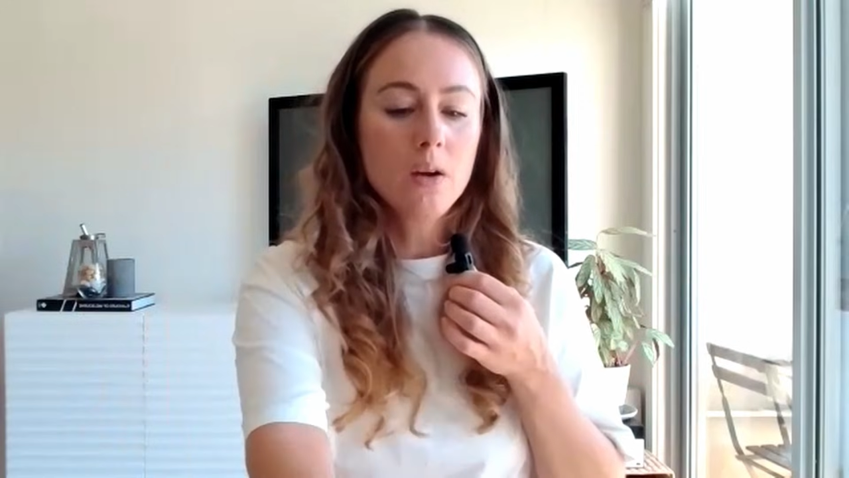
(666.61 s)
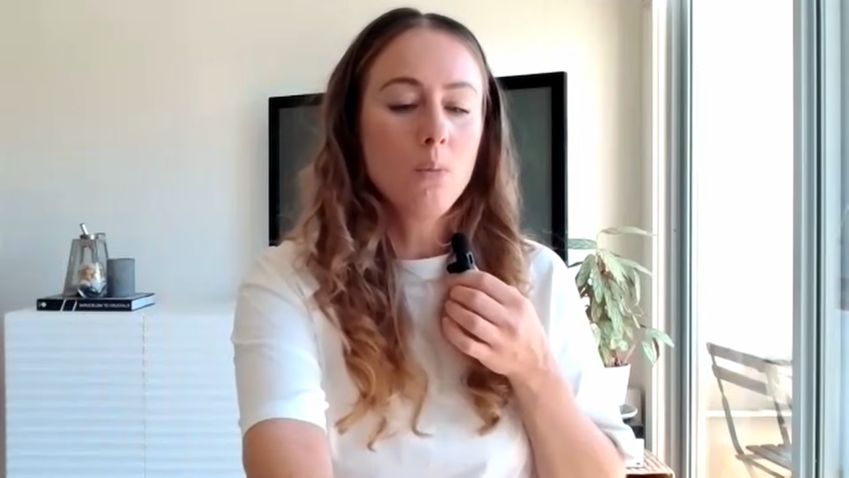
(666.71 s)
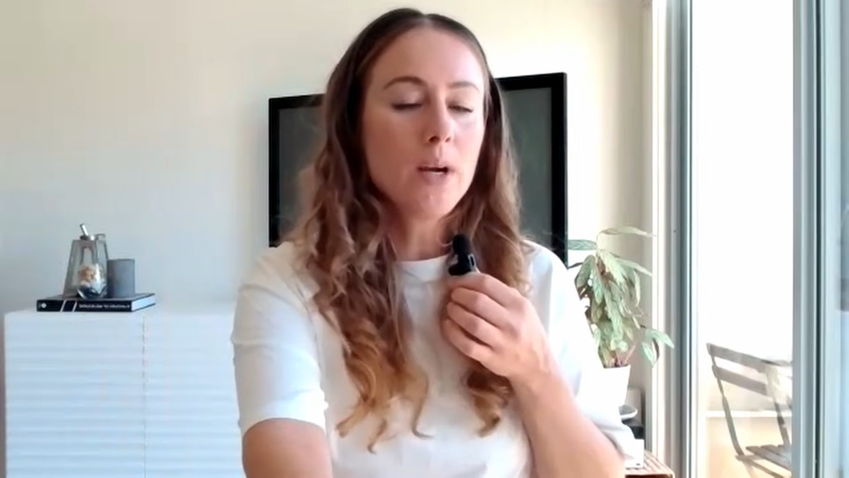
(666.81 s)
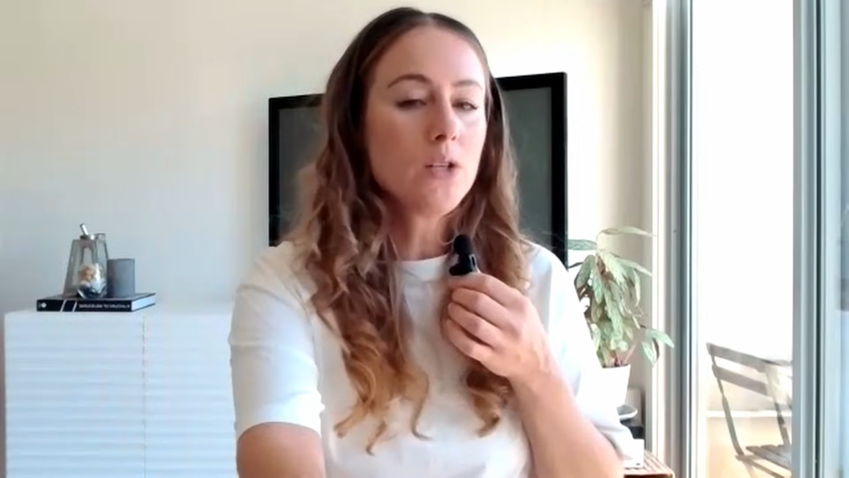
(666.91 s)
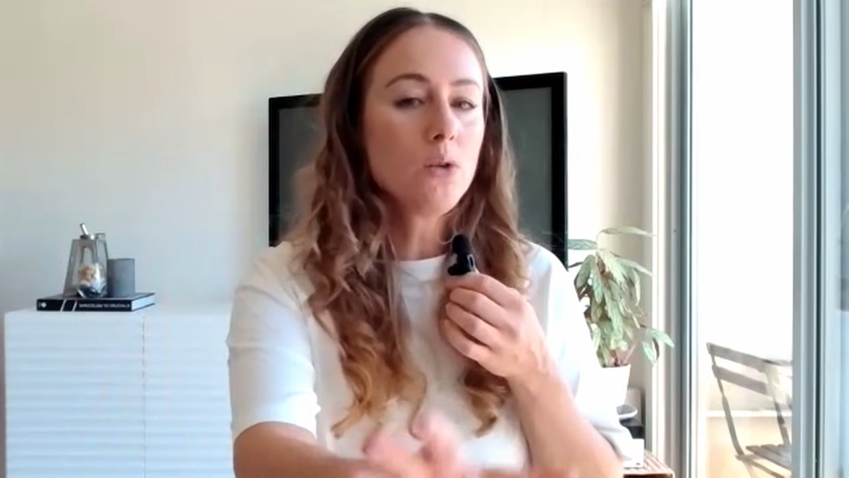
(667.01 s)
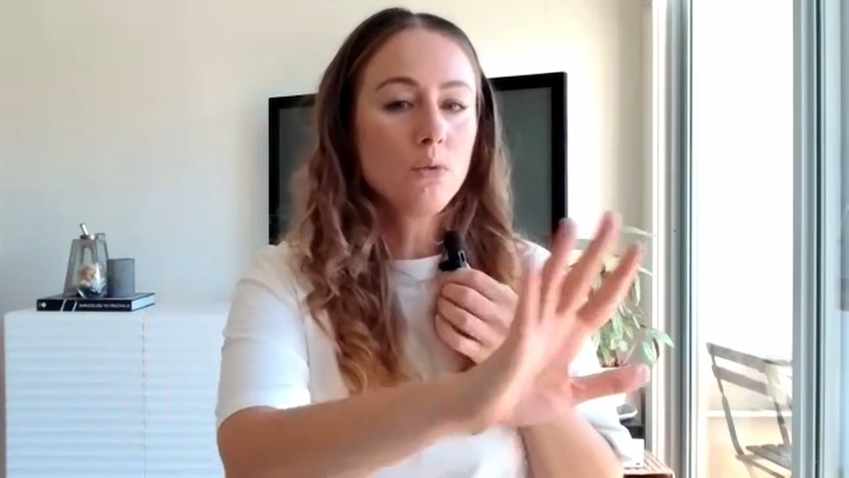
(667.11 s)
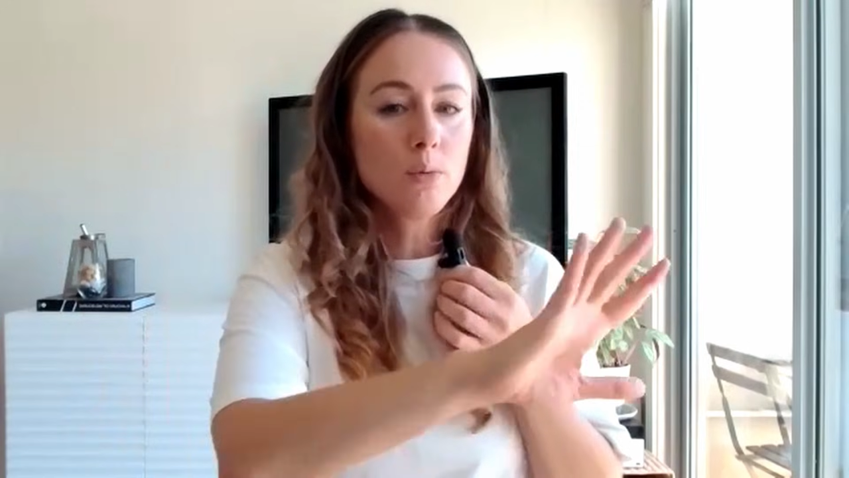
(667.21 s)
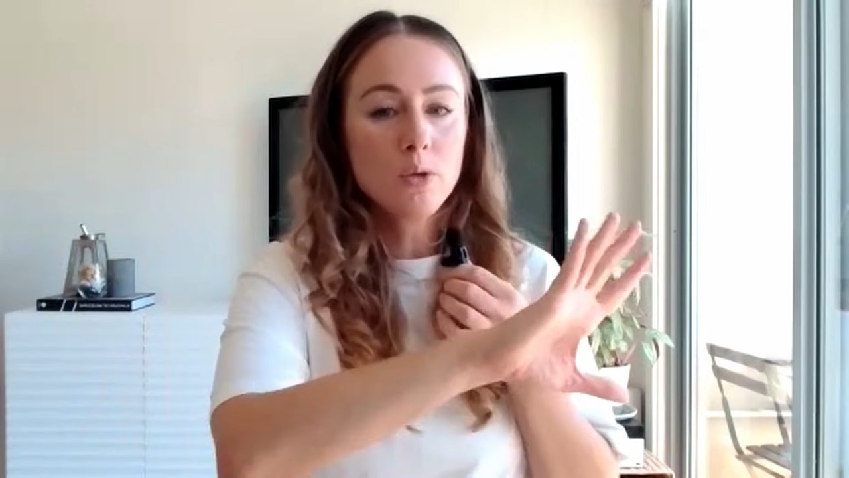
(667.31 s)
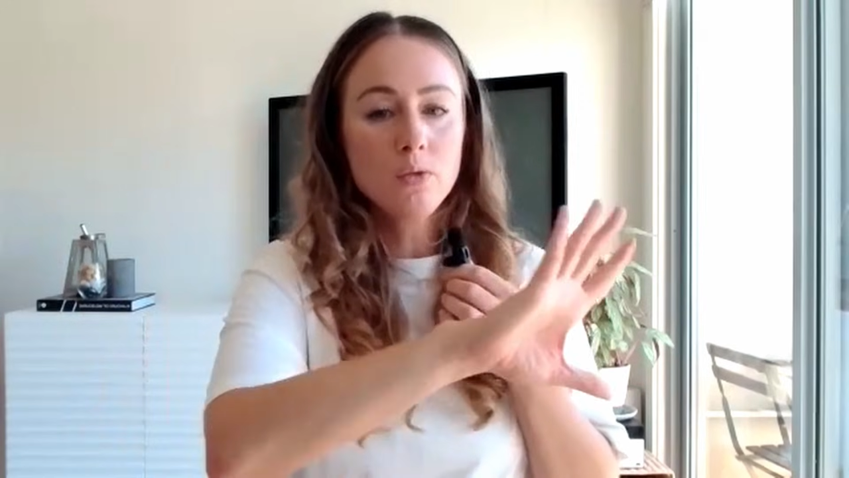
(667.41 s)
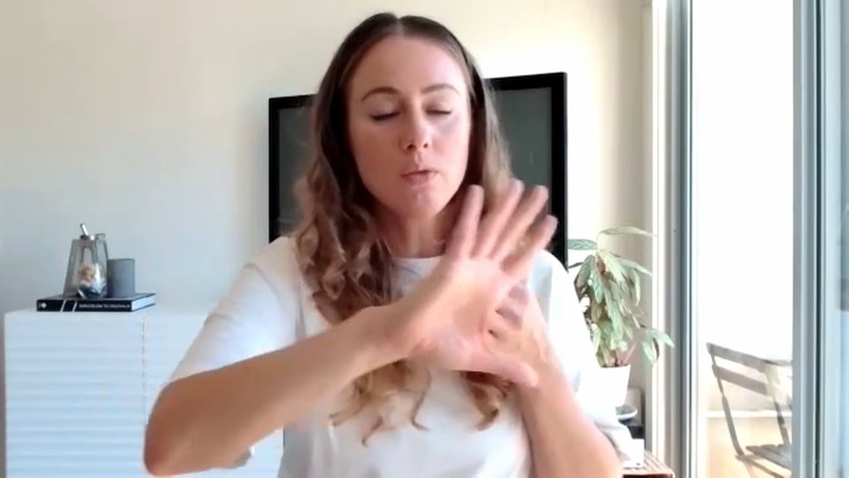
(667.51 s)
When you
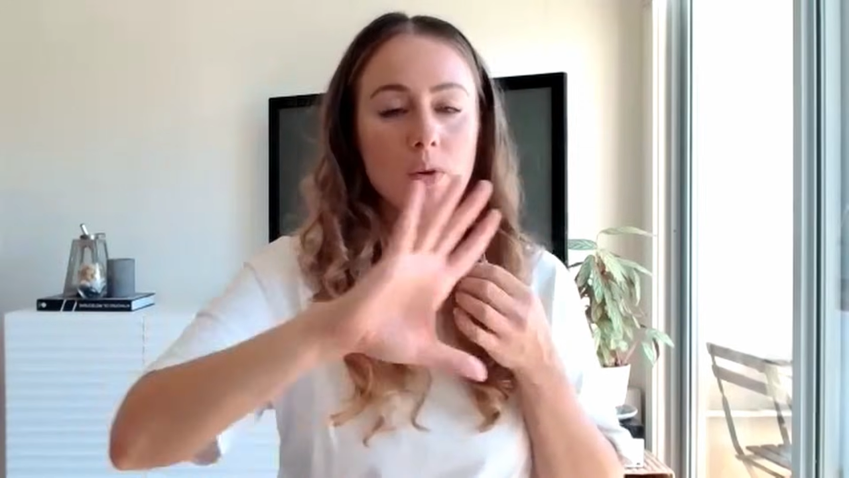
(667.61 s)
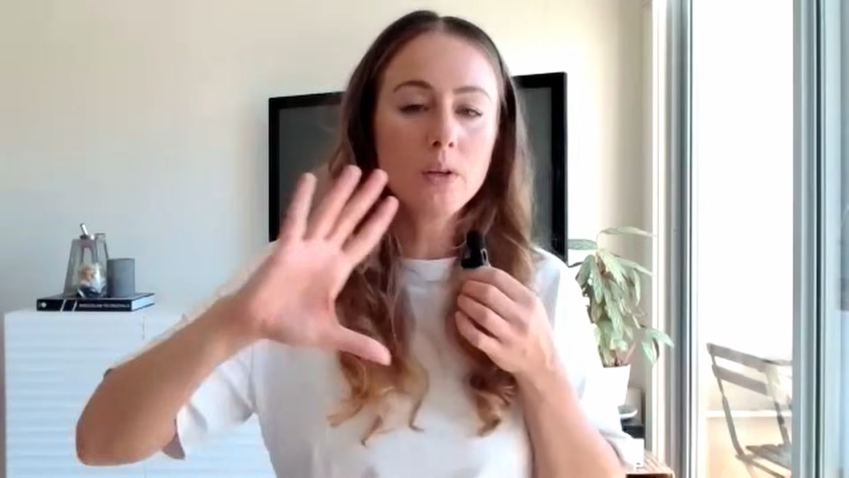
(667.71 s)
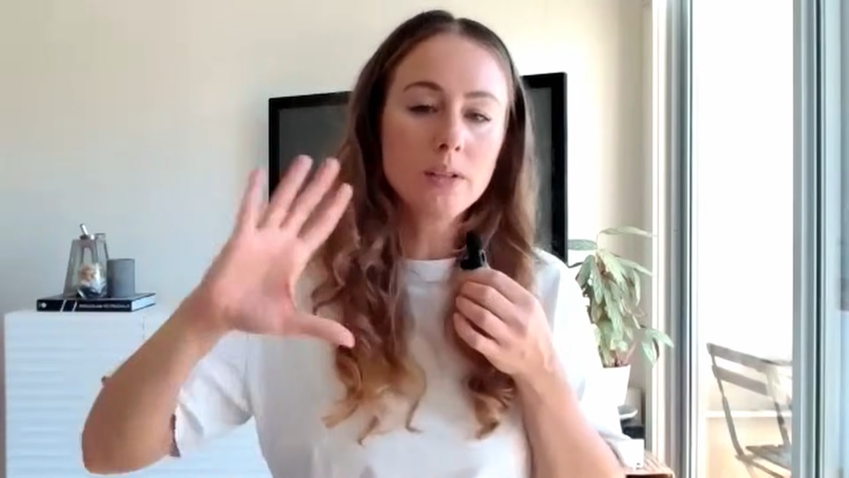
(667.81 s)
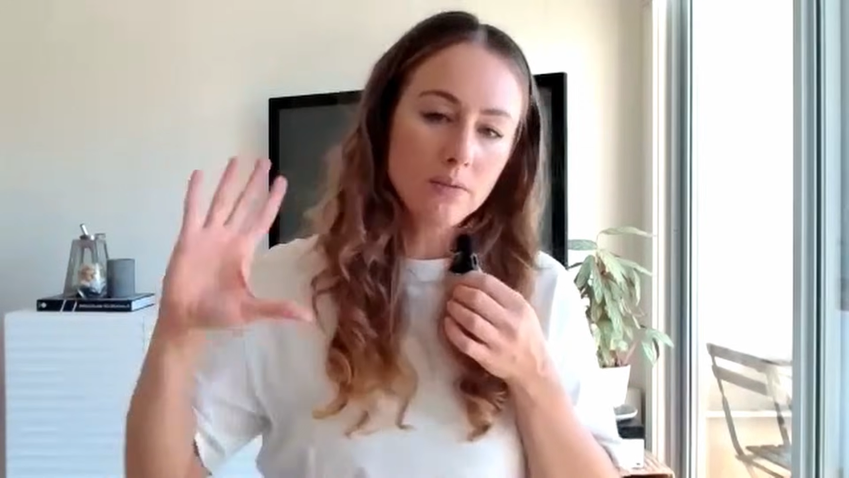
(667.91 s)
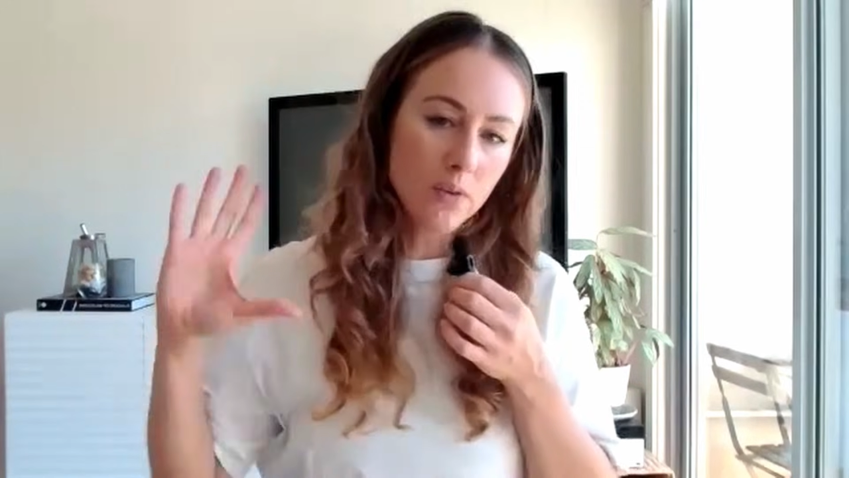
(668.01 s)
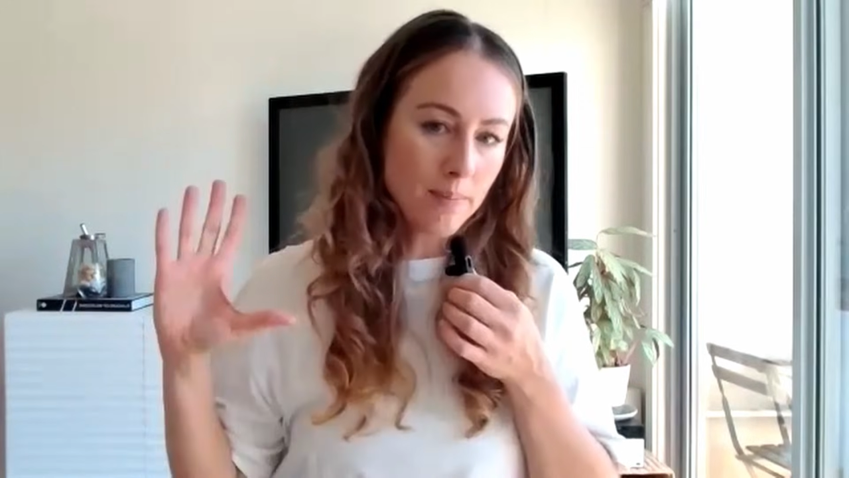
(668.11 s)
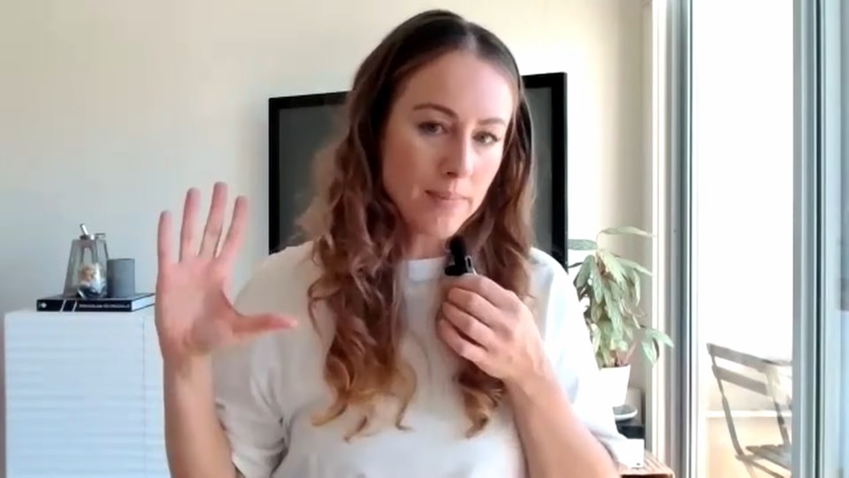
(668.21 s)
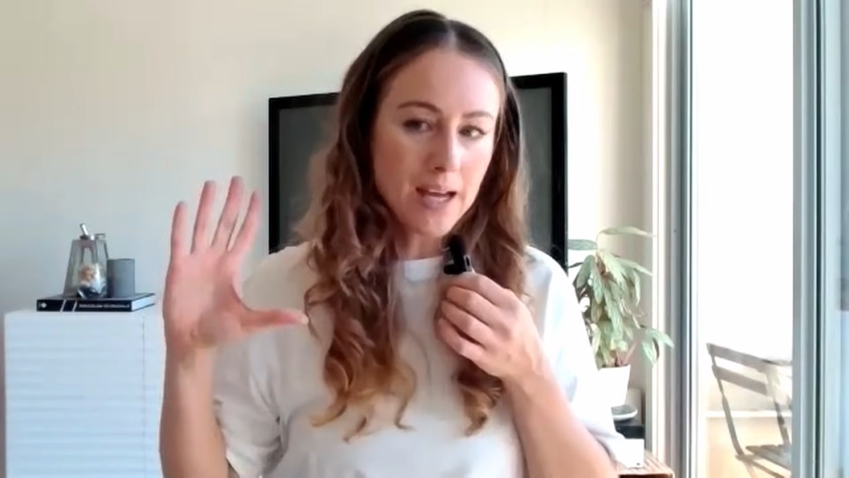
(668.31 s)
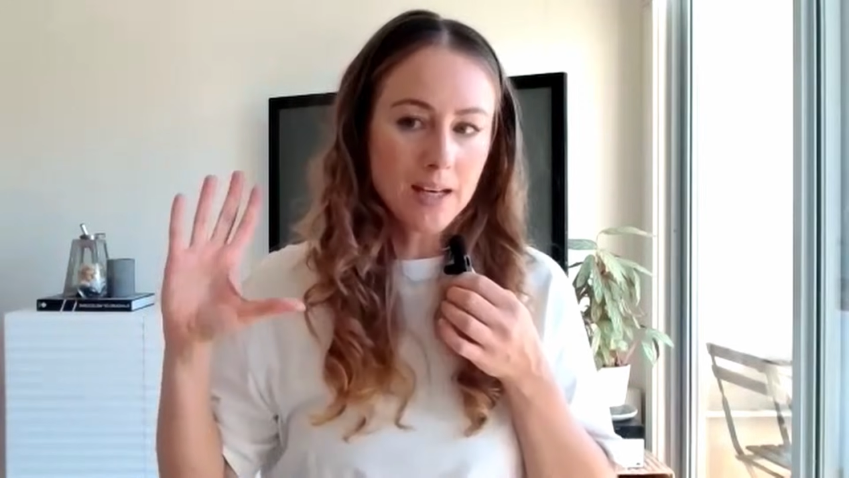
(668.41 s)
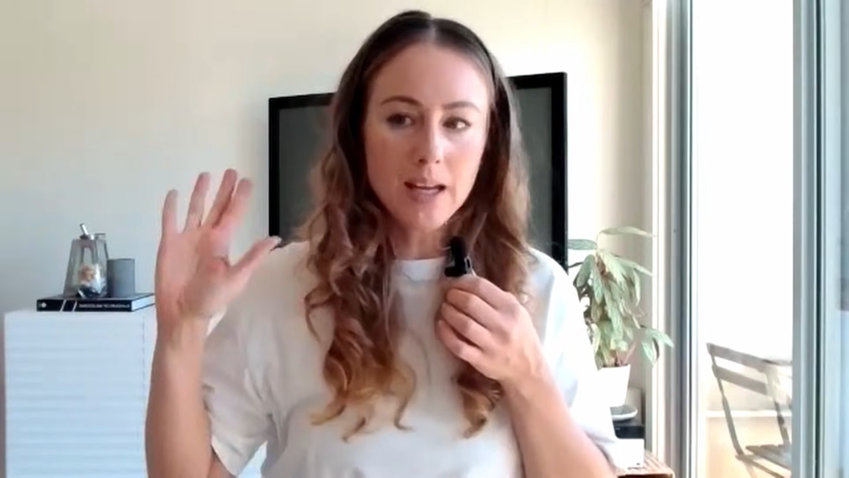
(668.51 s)
remove your focus from that